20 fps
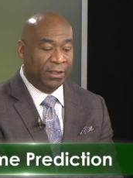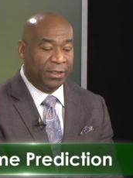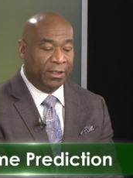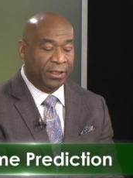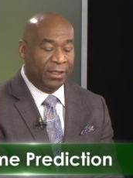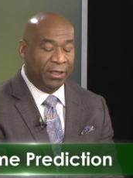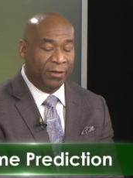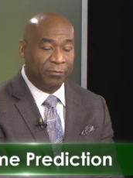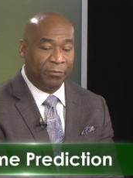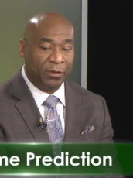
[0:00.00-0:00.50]

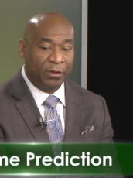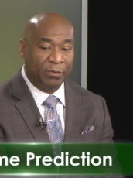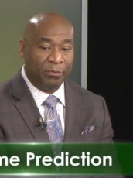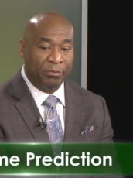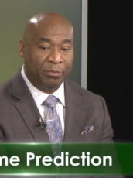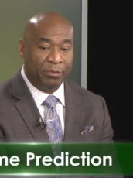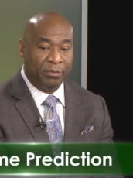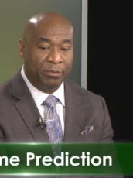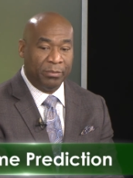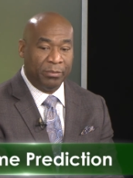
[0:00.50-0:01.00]
if
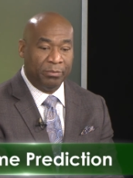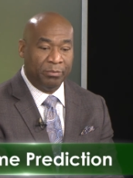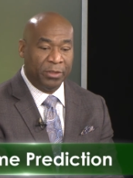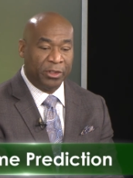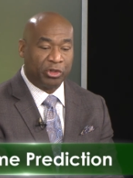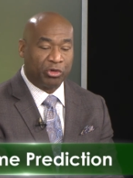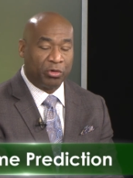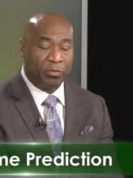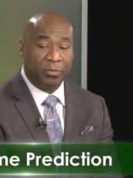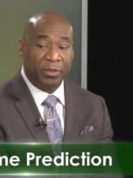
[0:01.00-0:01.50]

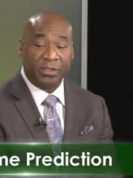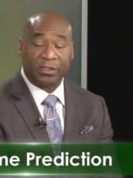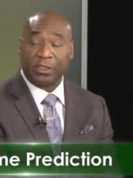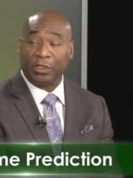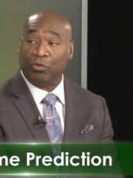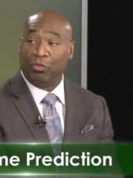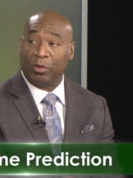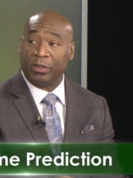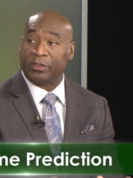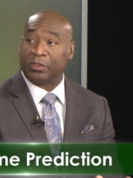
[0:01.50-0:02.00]
Mitch
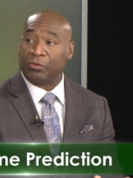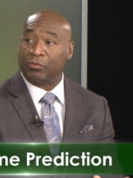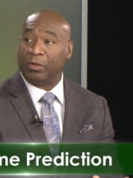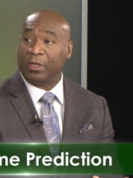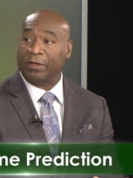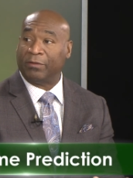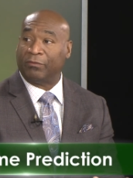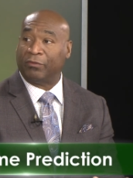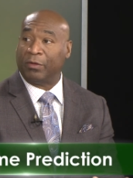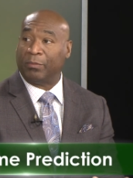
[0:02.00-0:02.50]
Trubisky wants to
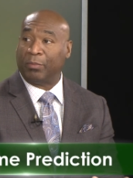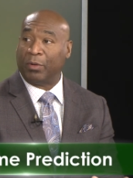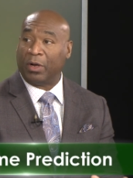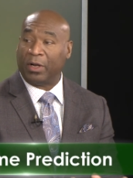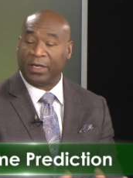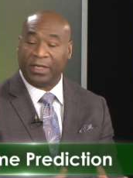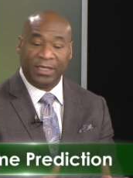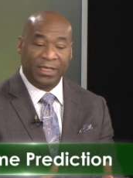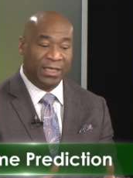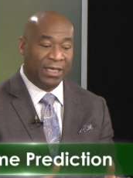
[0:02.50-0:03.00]
run the
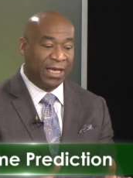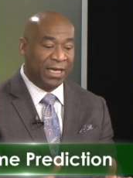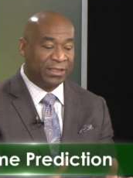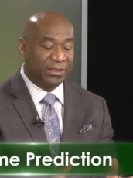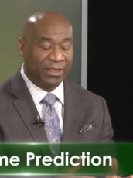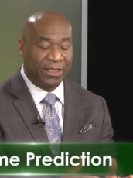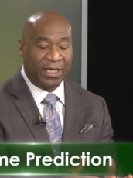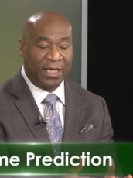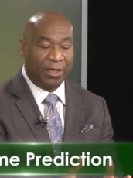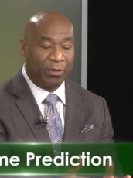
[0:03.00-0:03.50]
football and he
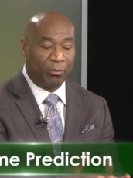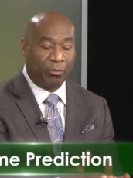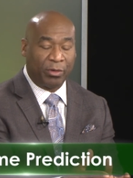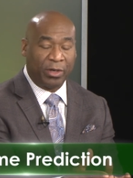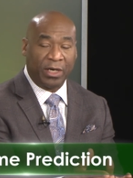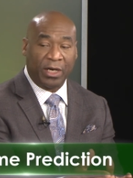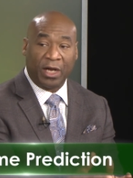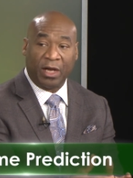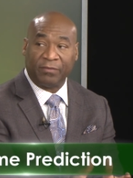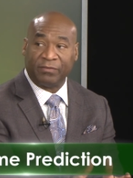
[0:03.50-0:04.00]
likes to kind of
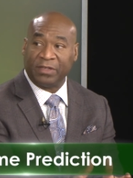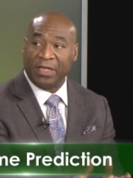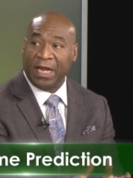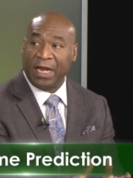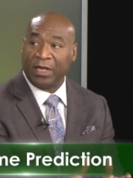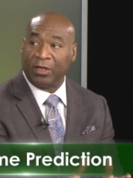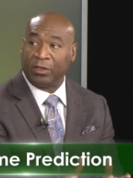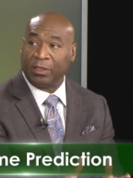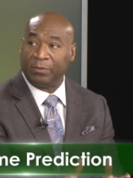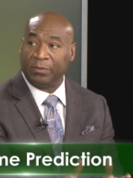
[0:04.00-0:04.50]
run off
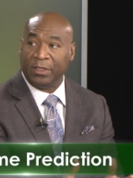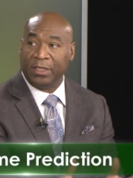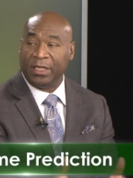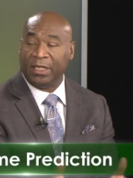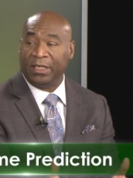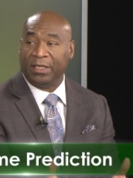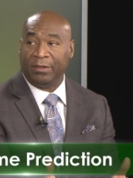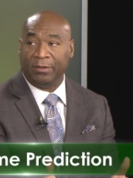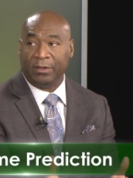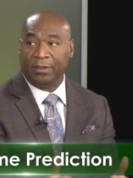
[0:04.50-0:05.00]
tackle,
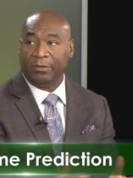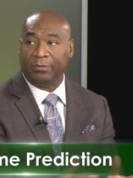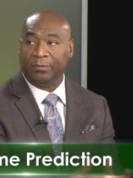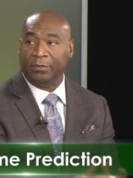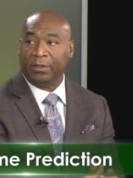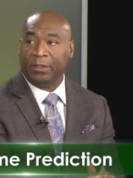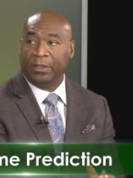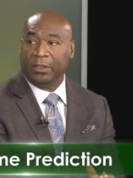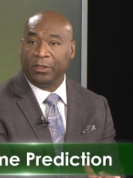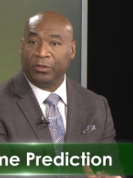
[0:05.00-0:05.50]

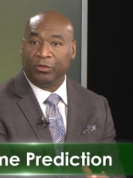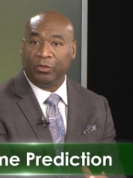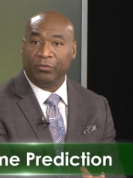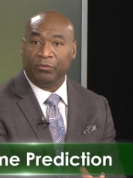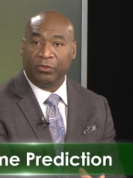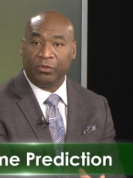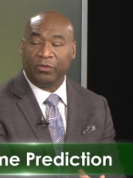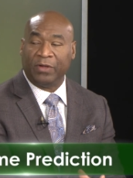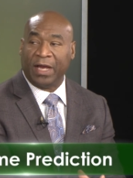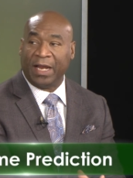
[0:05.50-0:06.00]

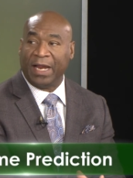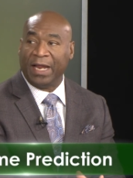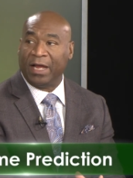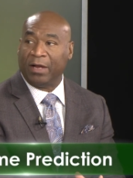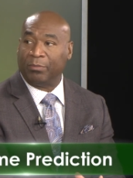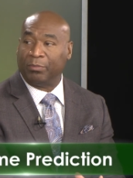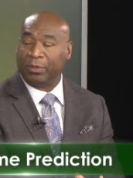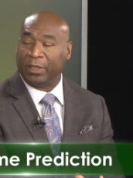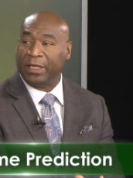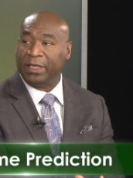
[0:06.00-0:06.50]
you got to
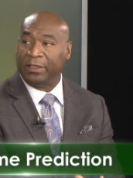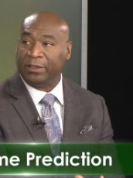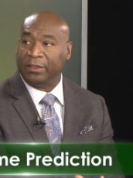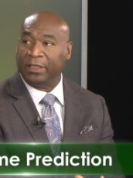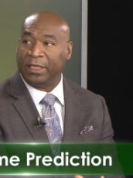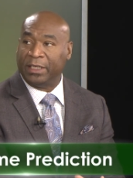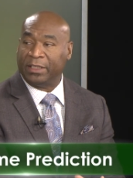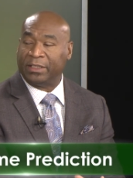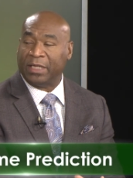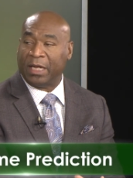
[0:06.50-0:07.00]
have Blake
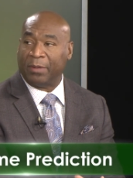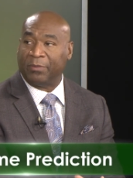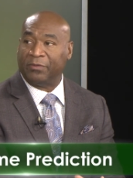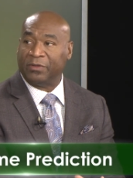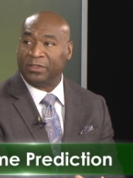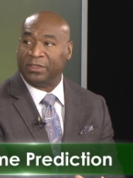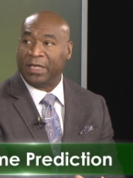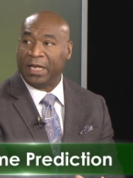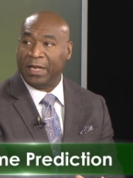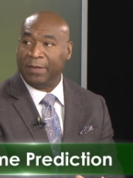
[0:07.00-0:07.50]
at the top of
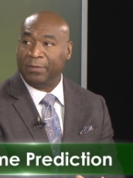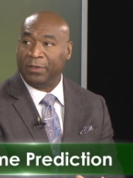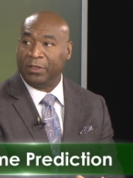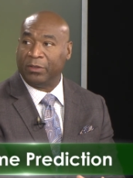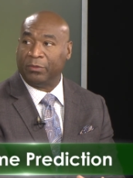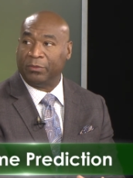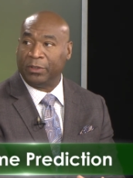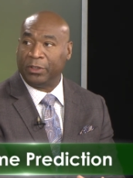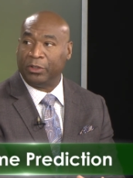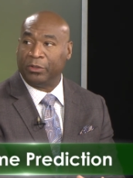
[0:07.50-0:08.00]
his game.
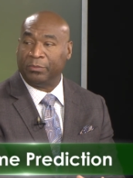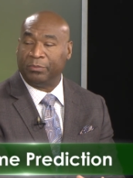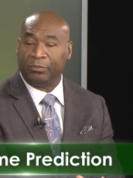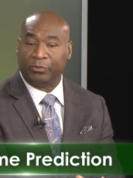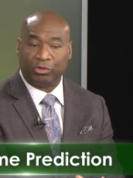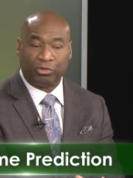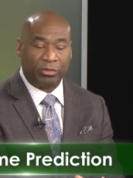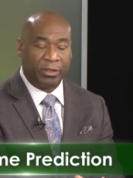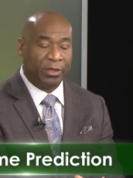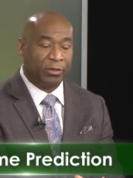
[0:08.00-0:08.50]

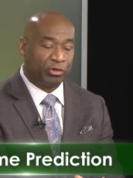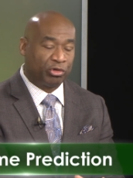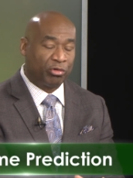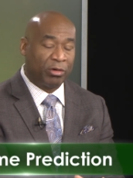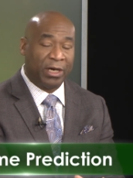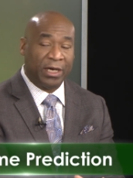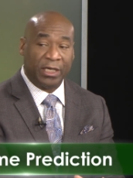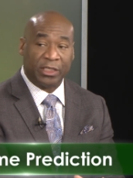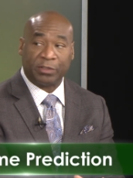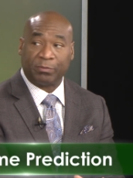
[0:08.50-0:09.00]
They'll
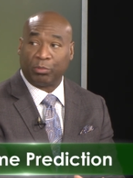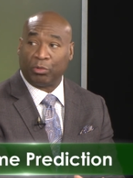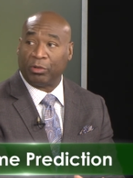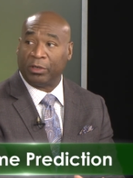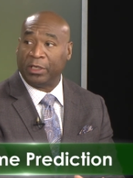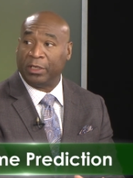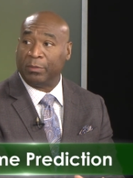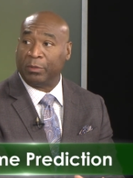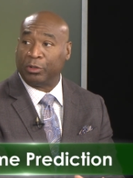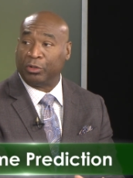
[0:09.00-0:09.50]
try to
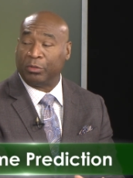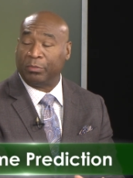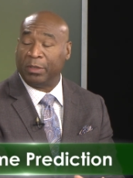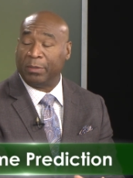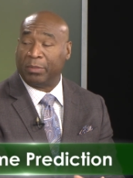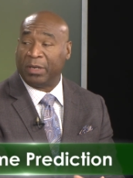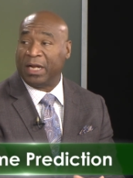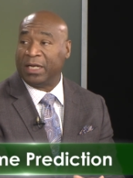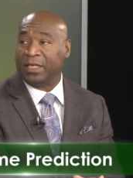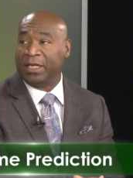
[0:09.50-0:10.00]
exploit him a little
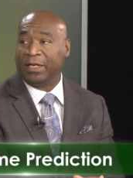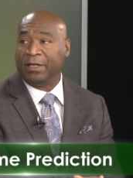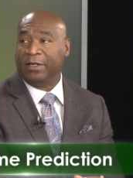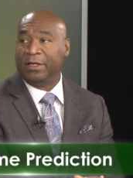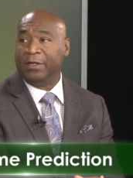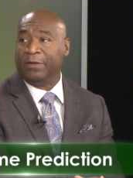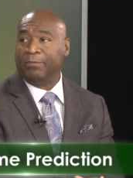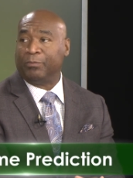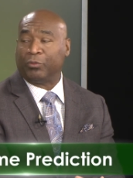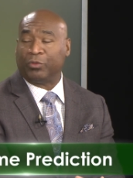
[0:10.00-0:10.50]
bit. But I think,
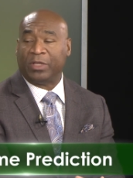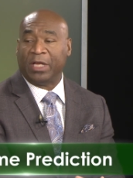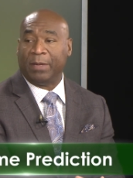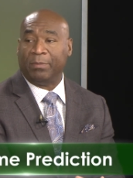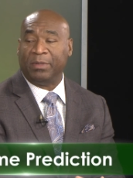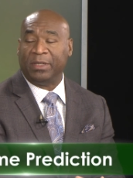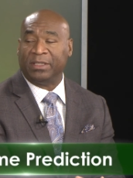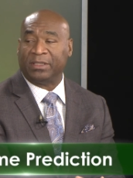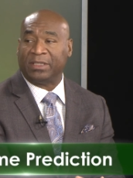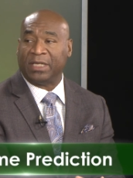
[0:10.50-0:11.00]
with
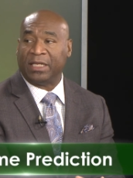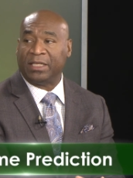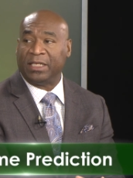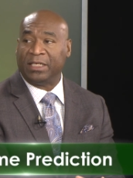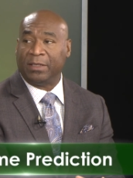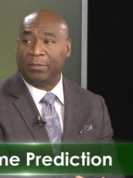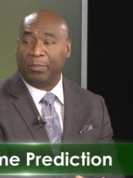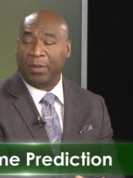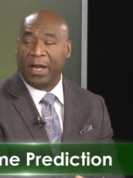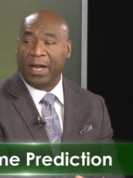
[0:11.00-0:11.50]
that being said, I
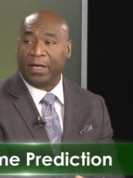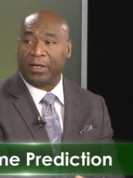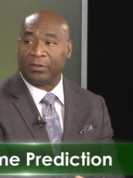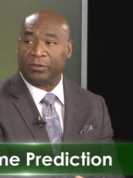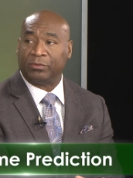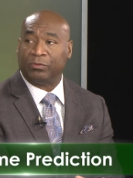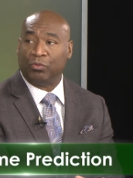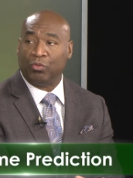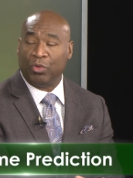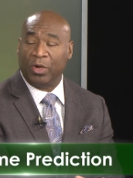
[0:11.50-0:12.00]
think the
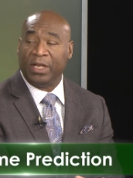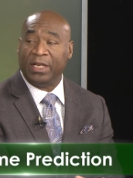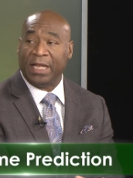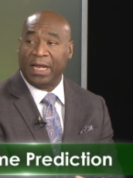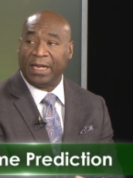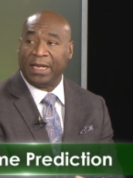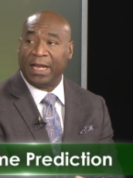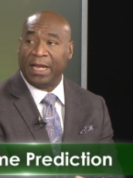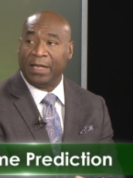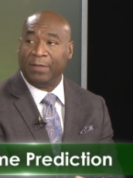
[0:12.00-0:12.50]
Packers win
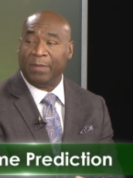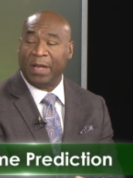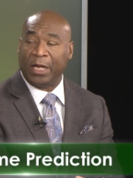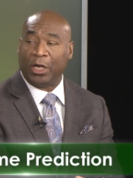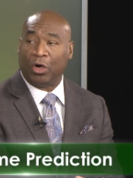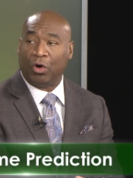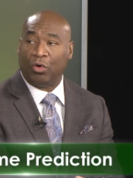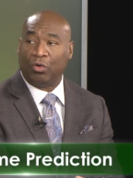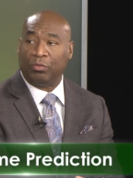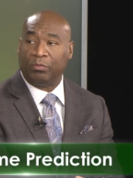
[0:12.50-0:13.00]
that game
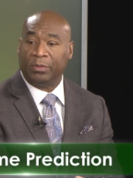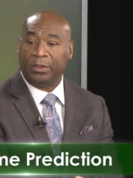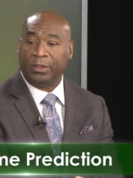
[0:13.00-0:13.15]
at home.